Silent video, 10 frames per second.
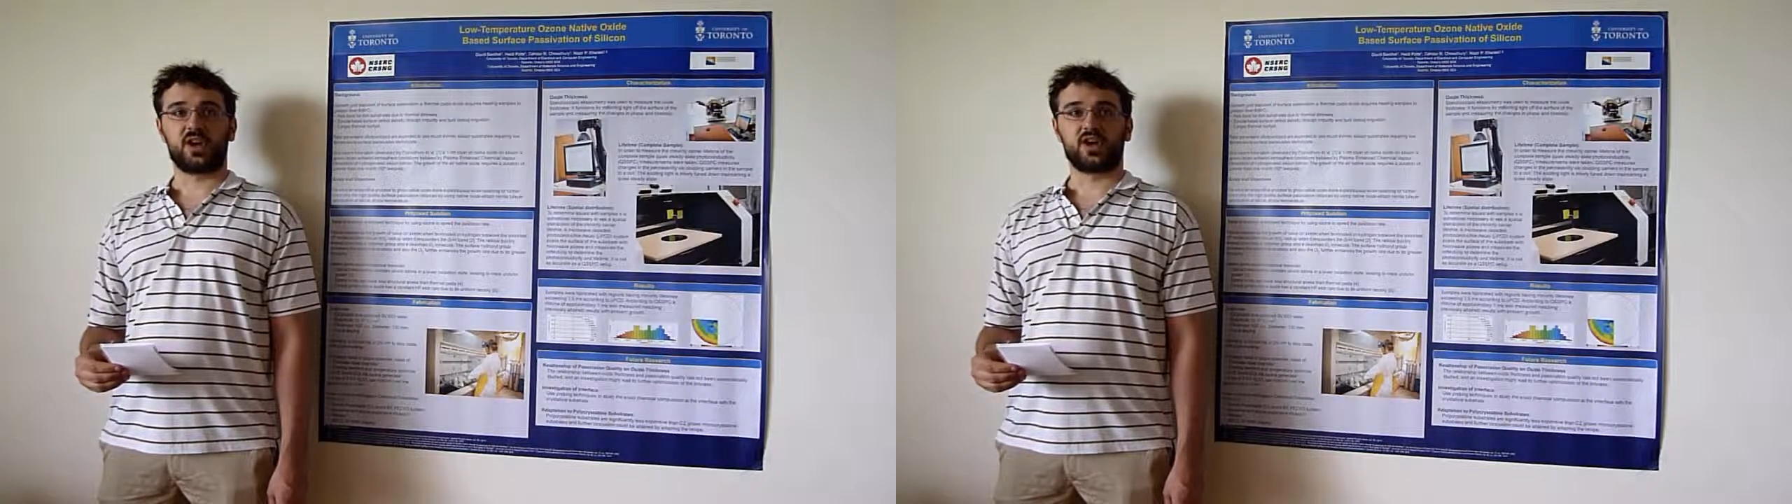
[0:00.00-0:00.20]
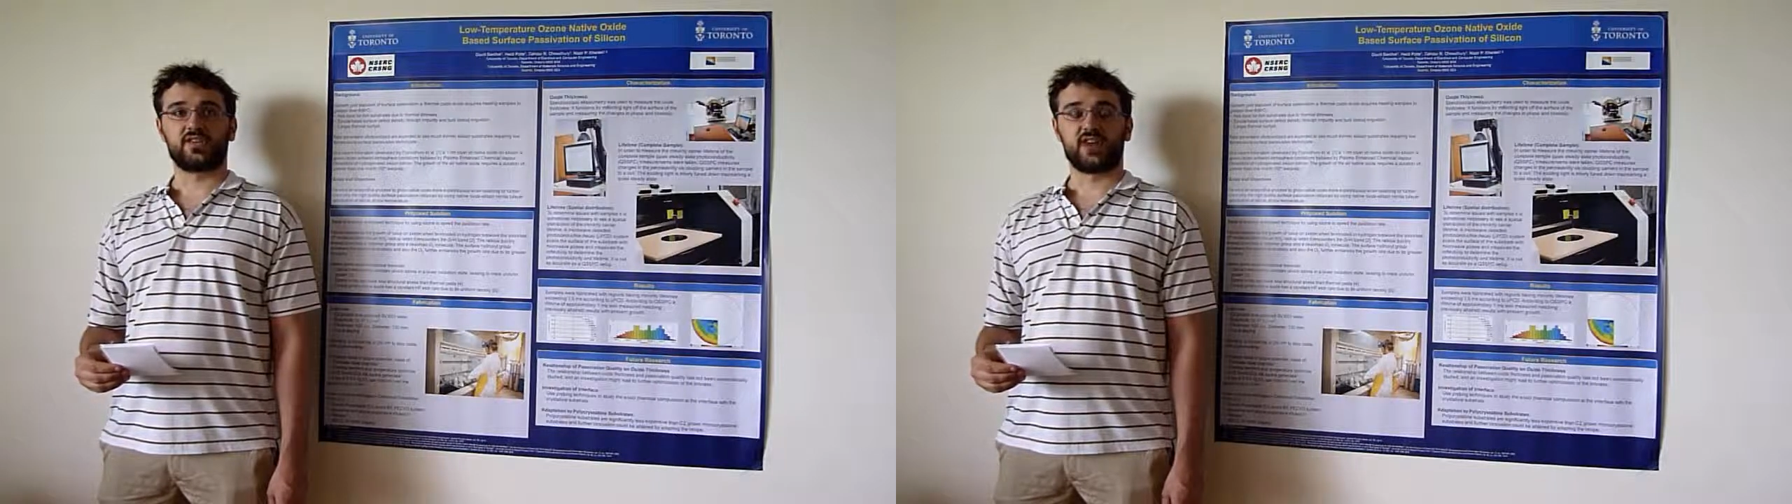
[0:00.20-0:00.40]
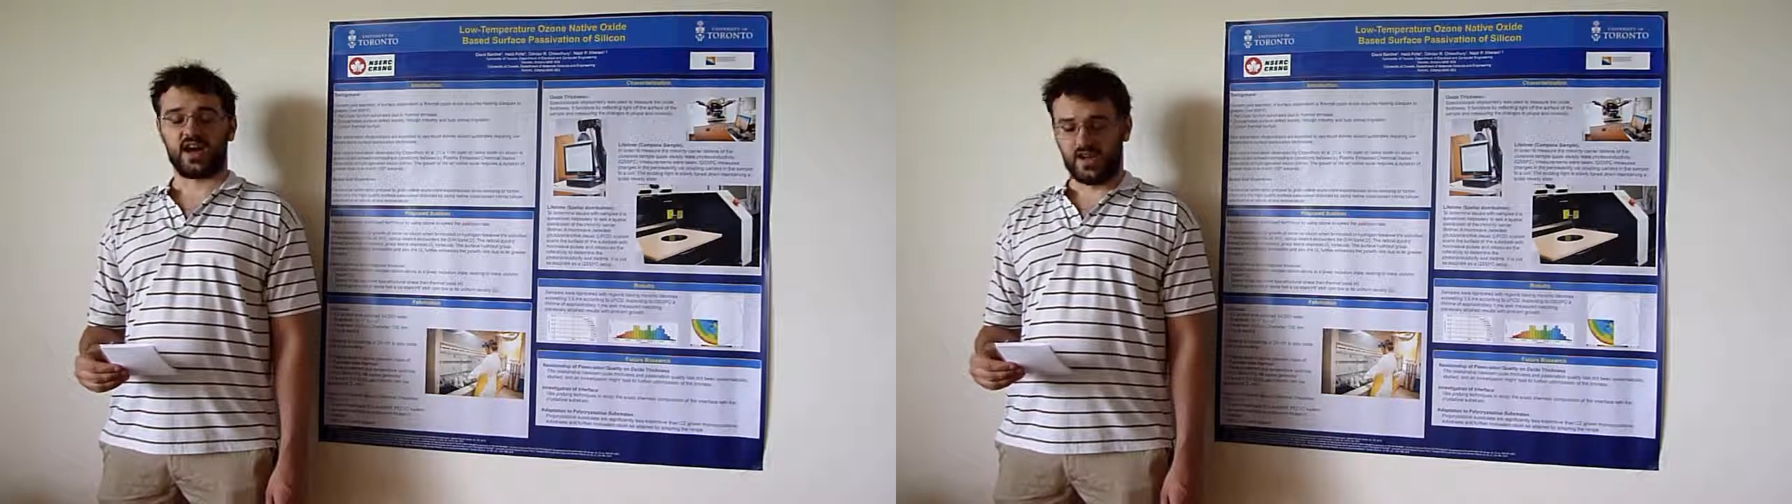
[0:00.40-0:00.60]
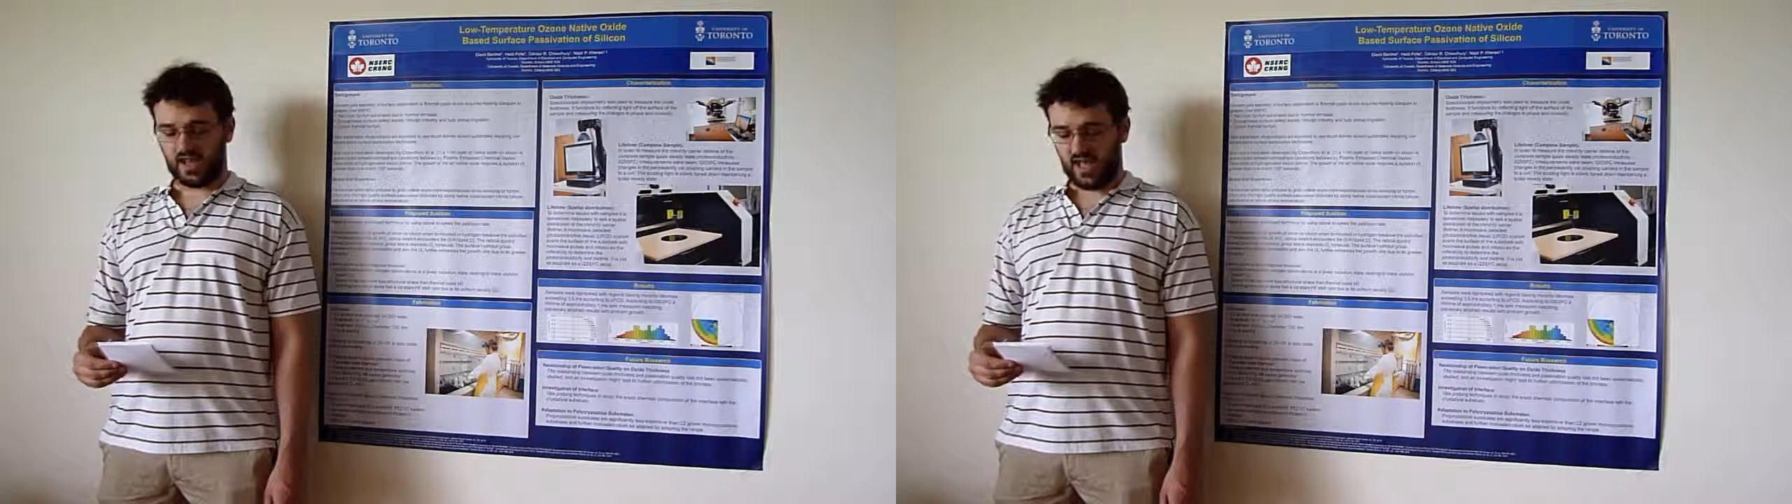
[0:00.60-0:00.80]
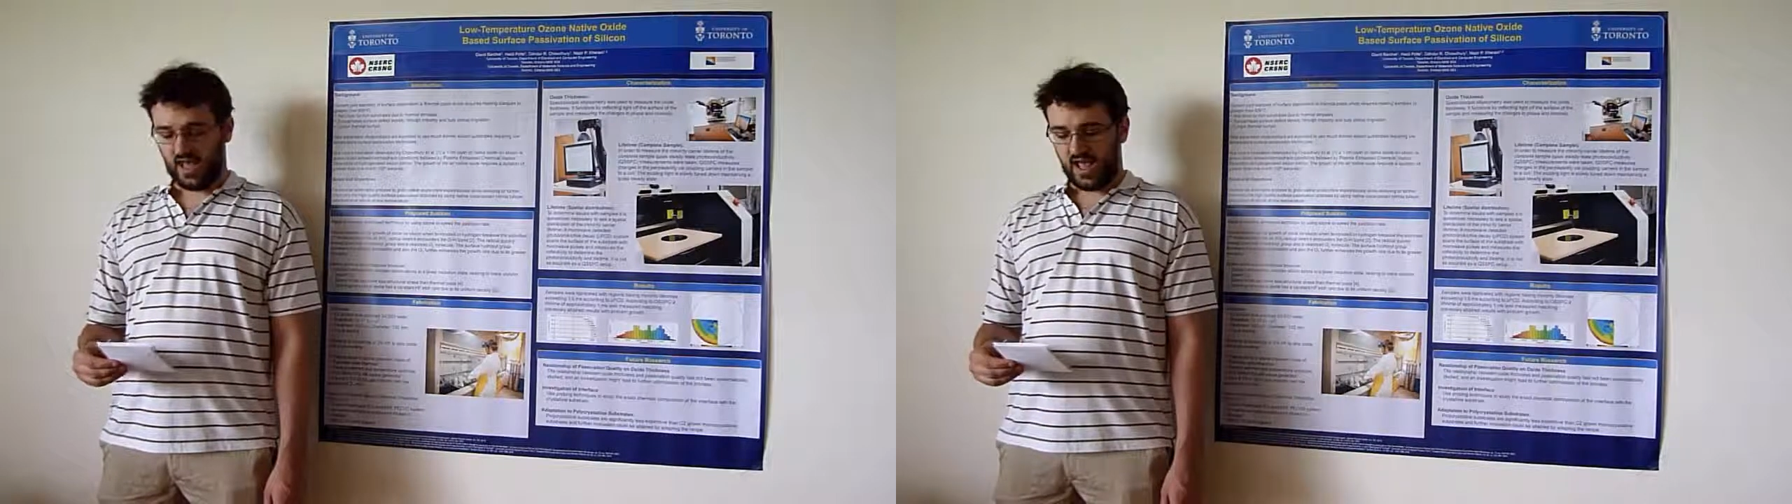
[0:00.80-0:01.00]

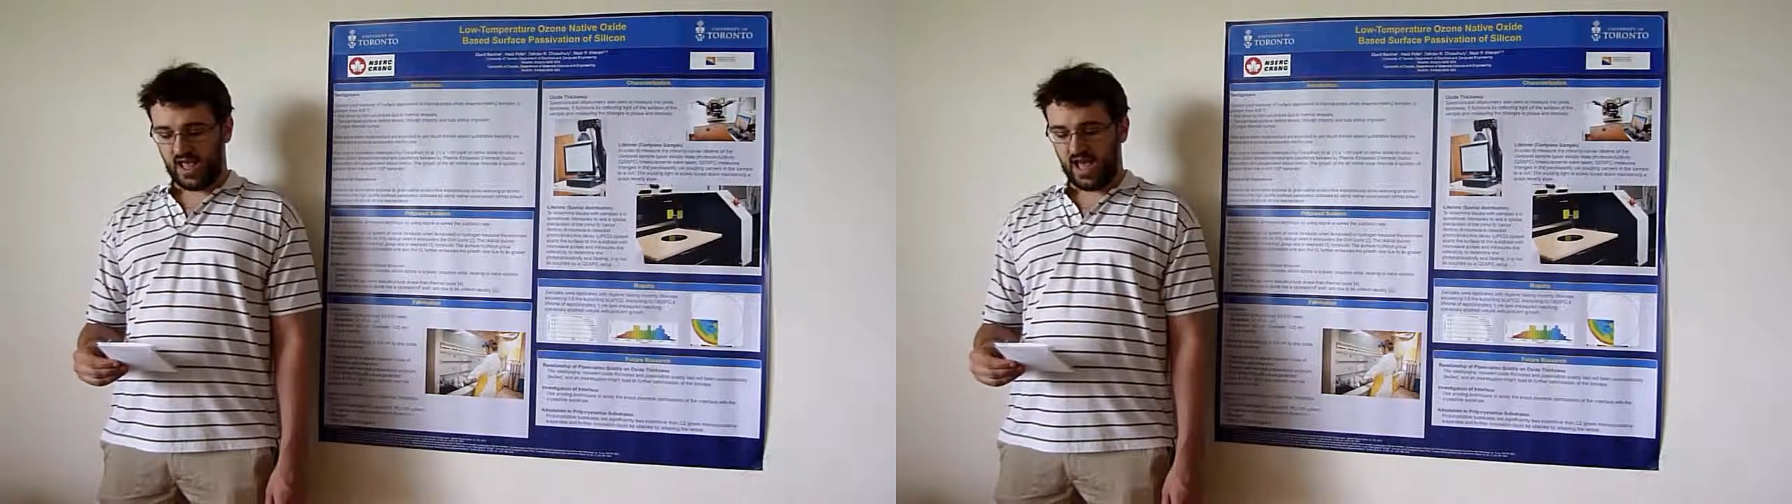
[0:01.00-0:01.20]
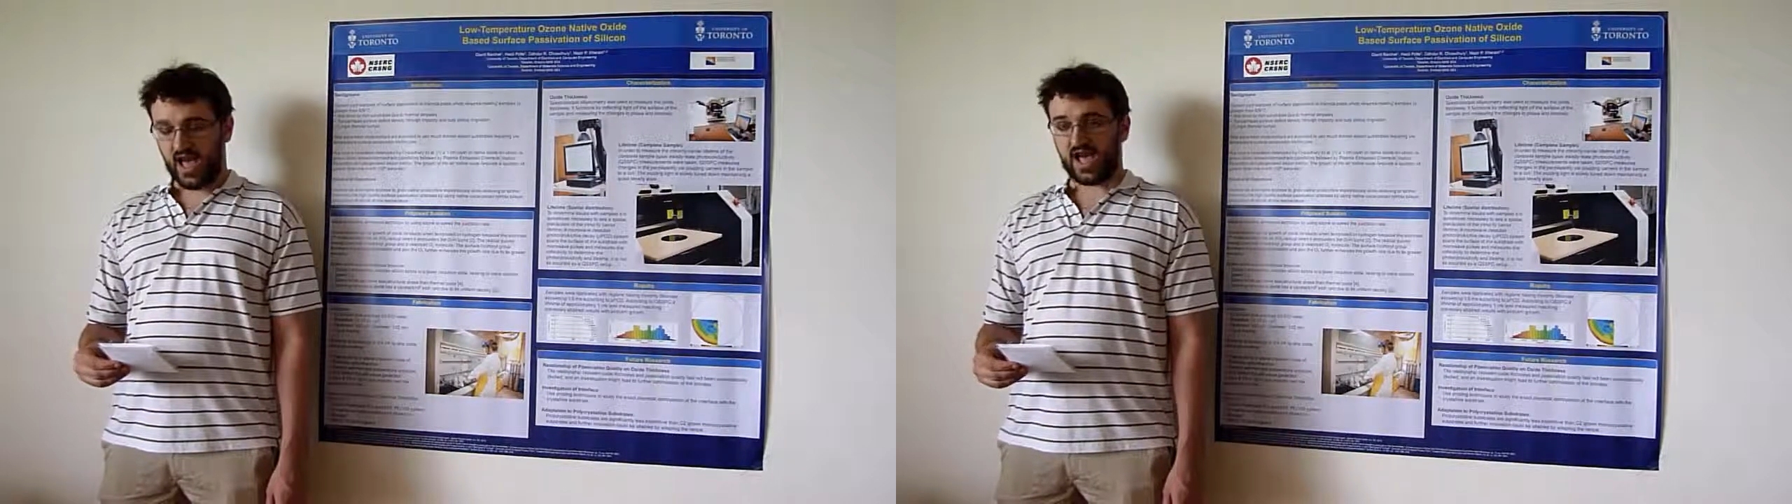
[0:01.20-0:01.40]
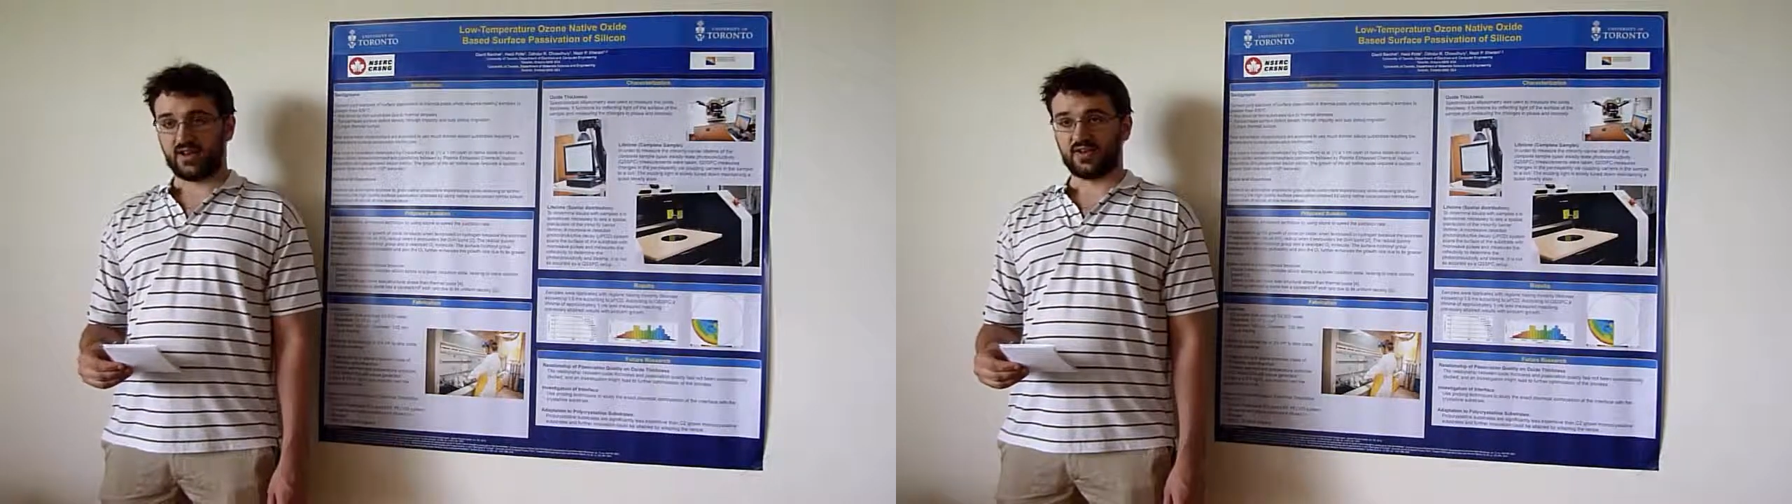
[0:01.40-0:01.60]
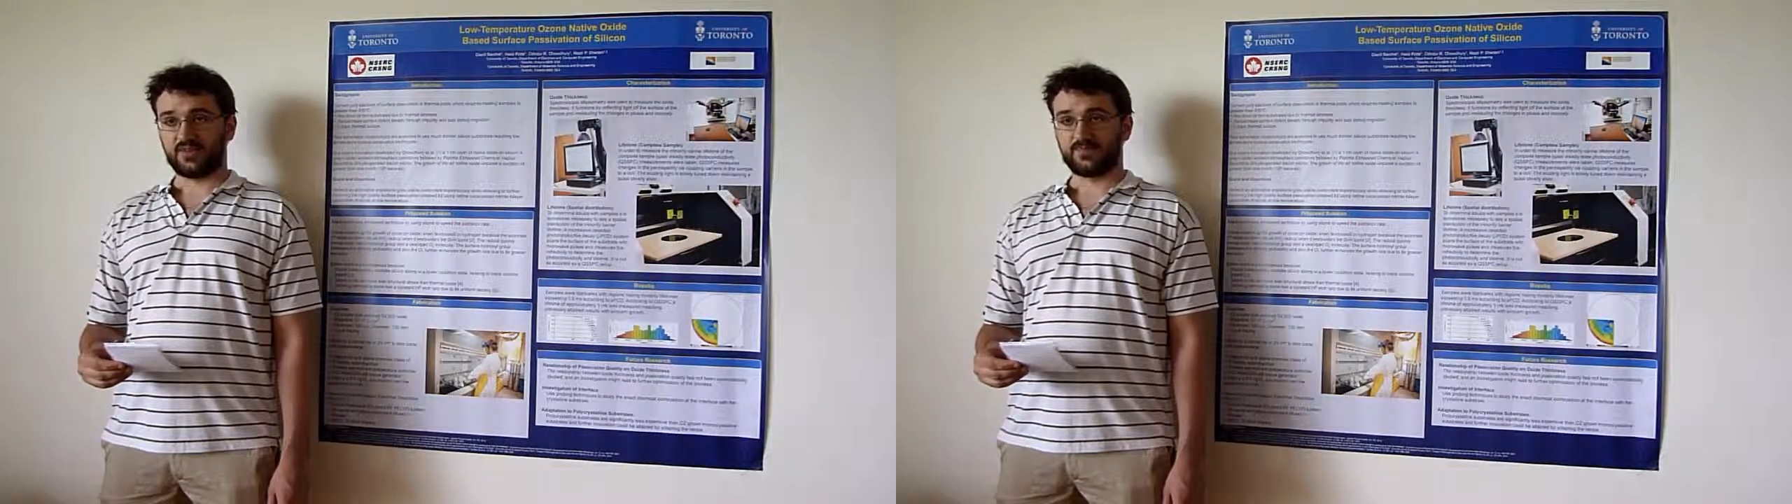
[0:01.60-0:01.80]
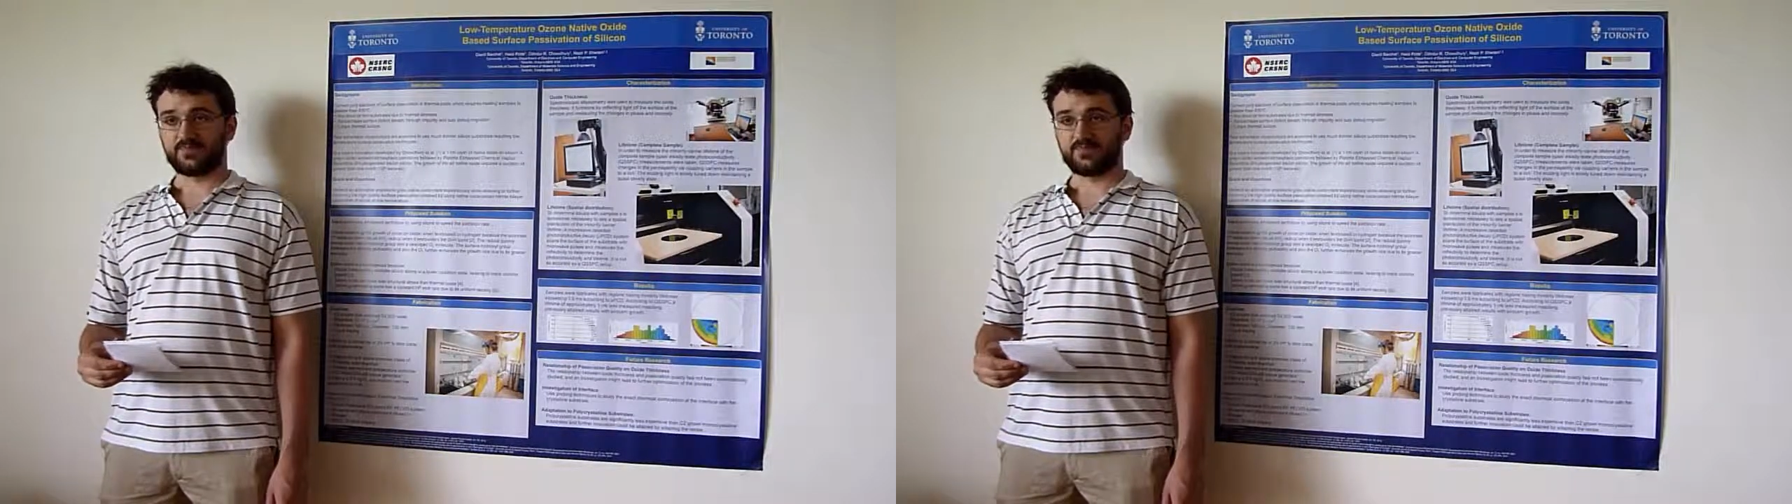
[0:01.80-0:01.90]
oxide, and